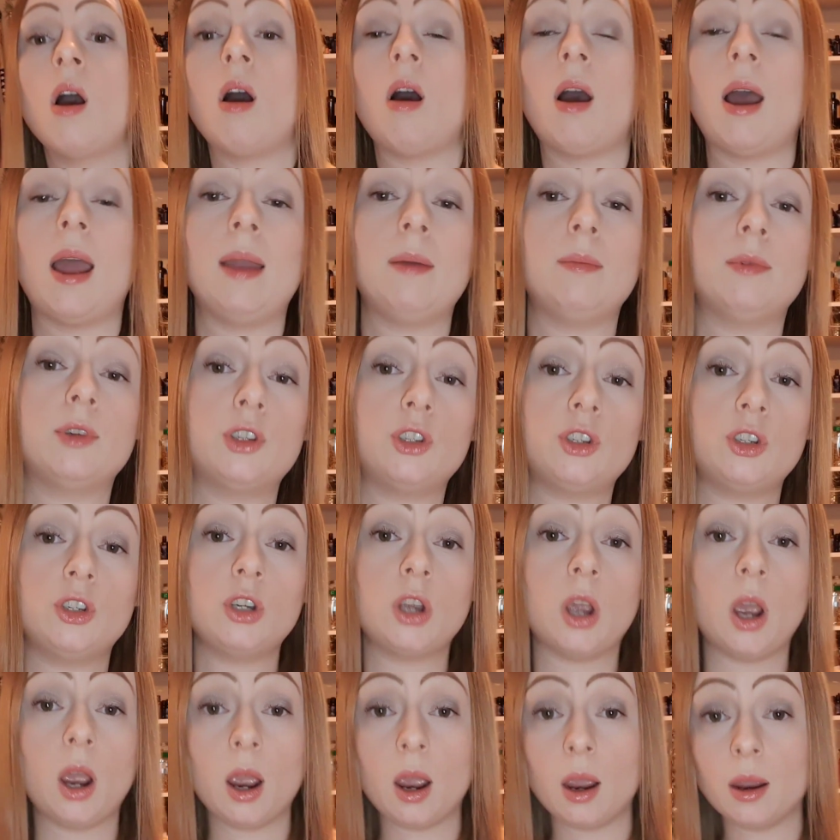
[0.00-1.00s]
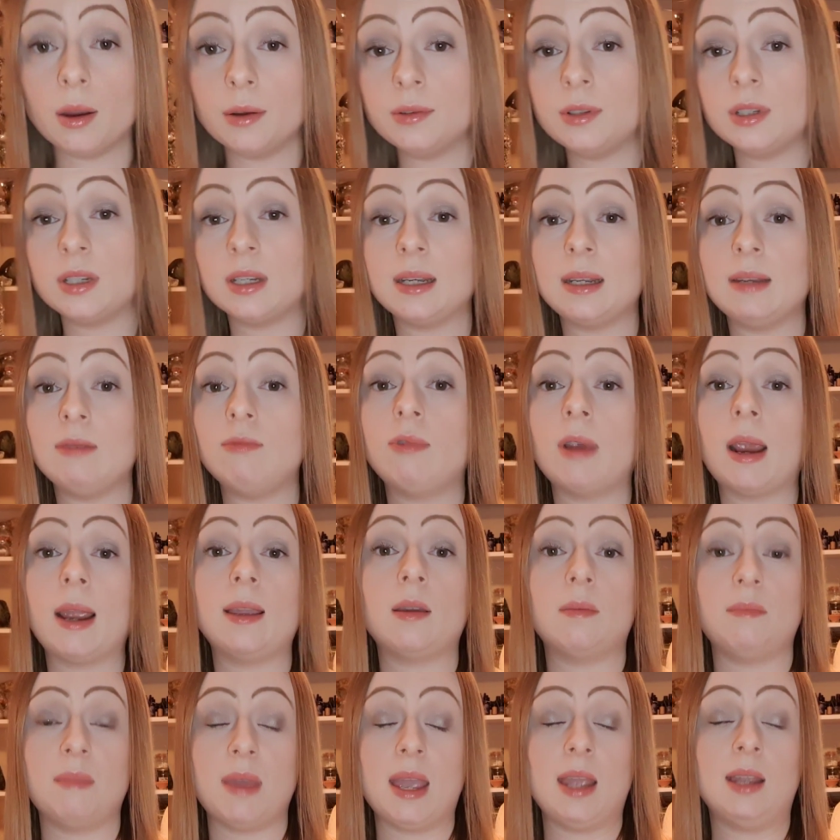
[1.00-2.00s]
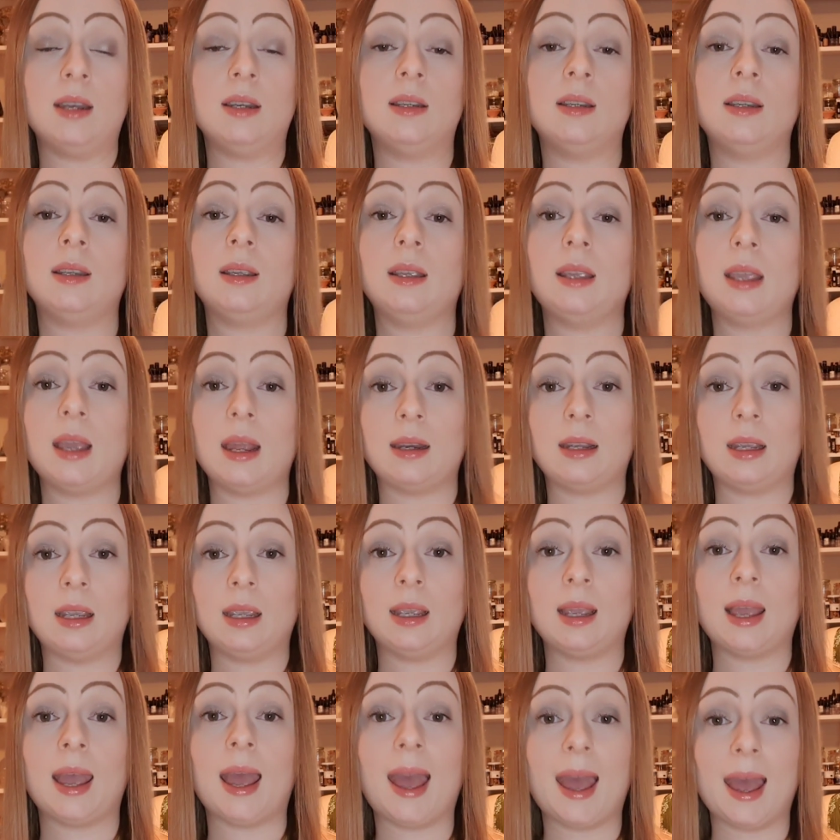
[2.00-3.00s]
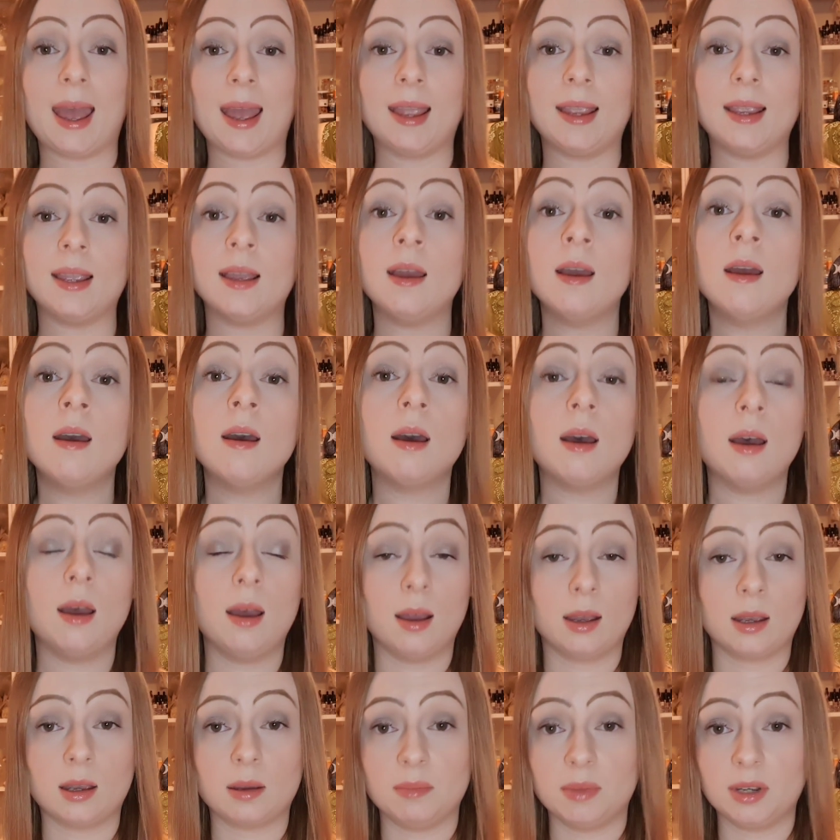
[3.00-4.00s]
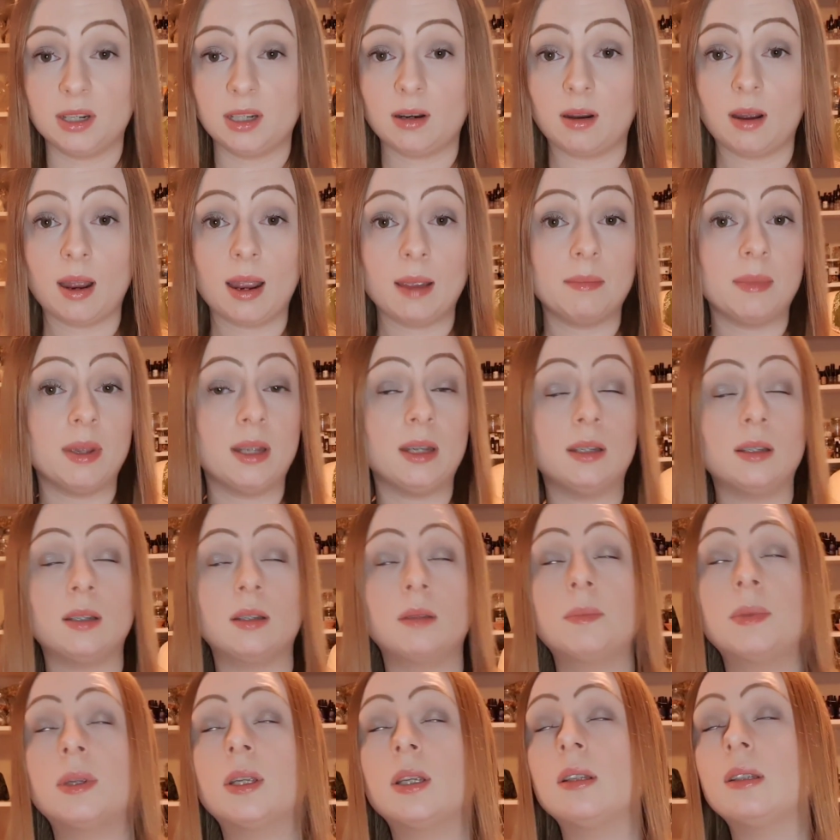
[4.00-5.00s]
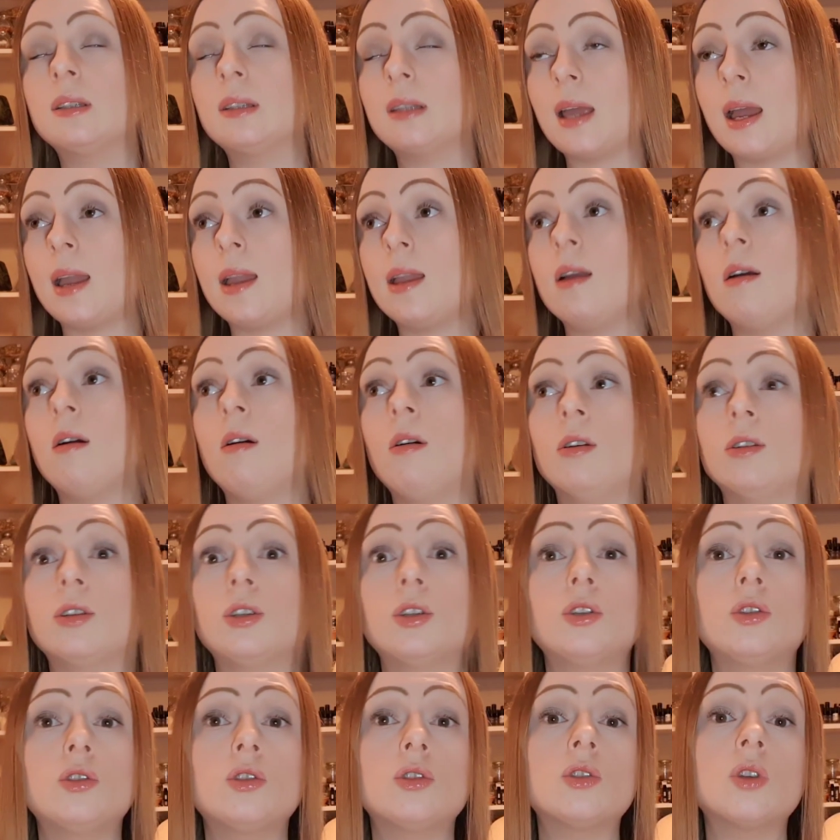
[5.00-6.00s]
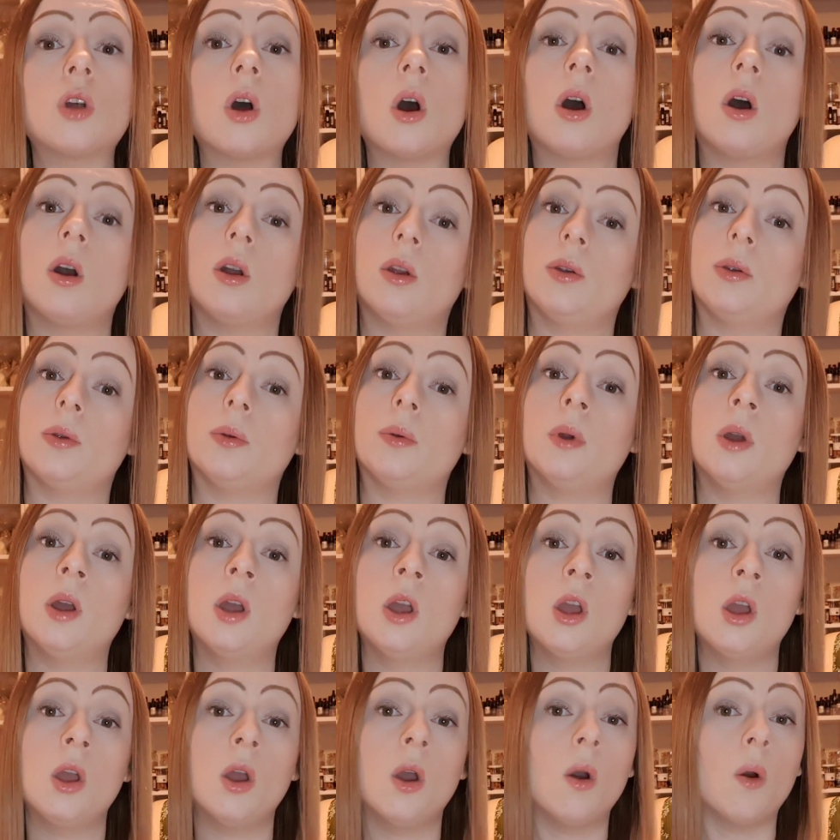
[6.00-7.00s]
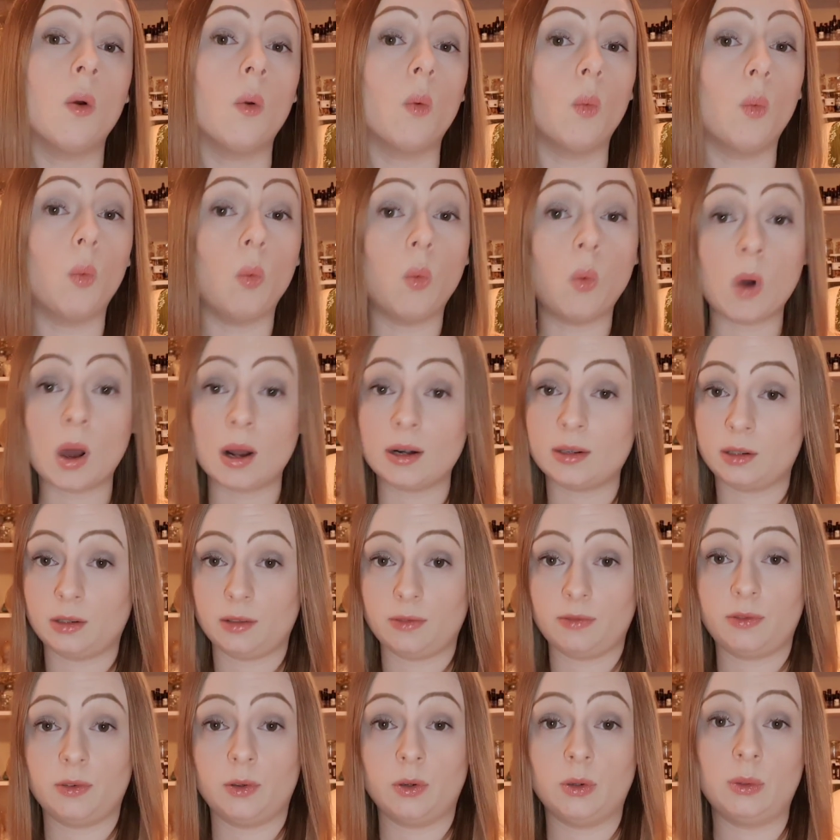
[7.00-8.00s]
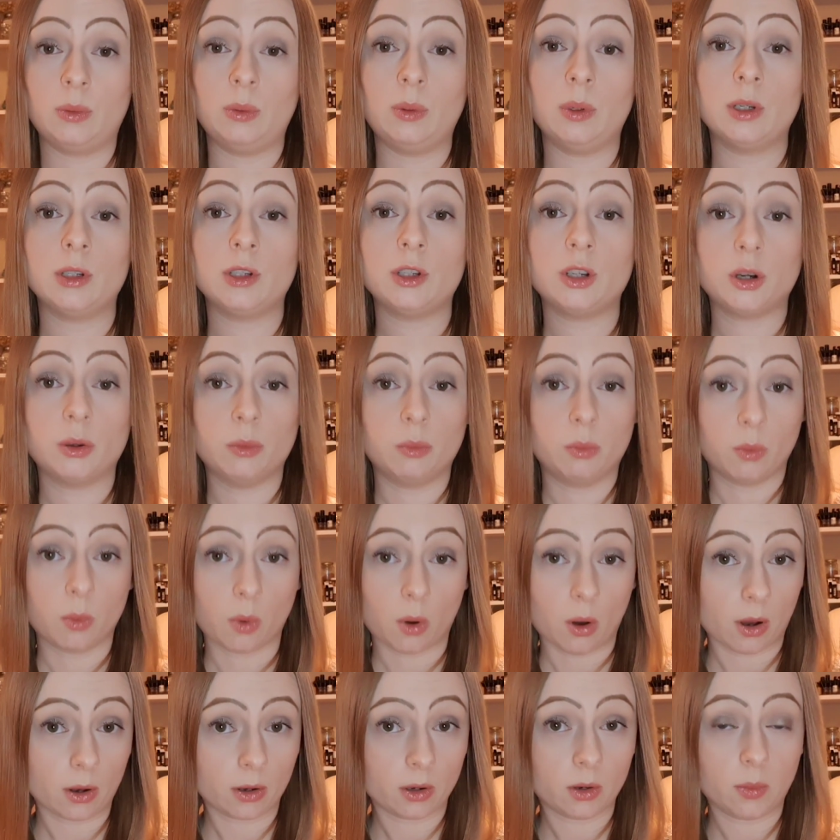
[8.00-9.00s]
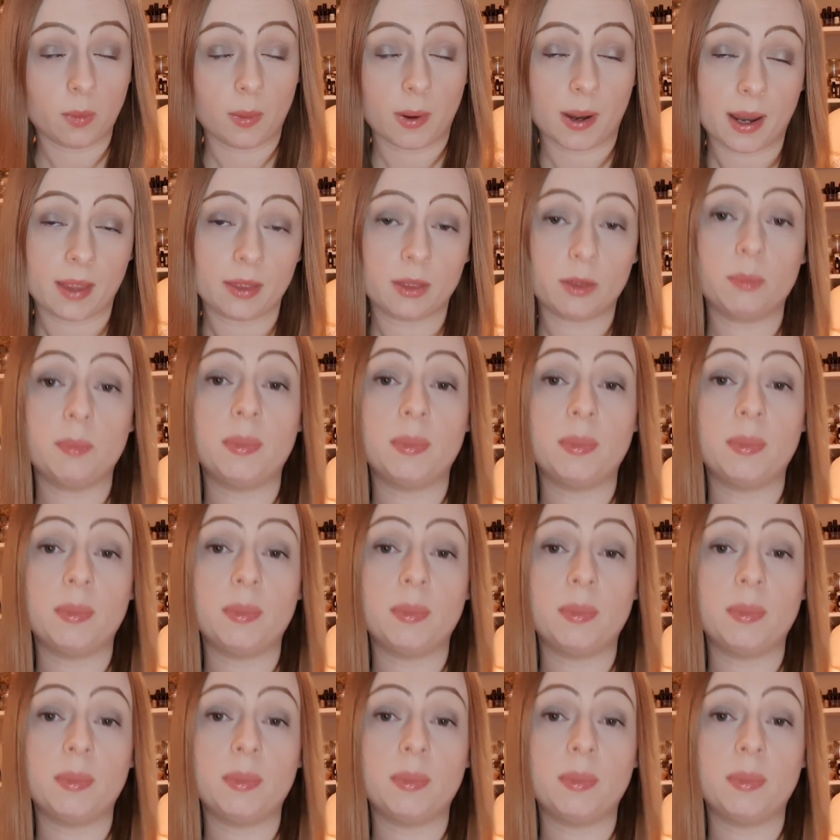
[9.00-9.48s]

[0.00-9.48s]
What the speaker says: I would totally recommend getting a Herkimer diamond, because they are so wonderful to work with.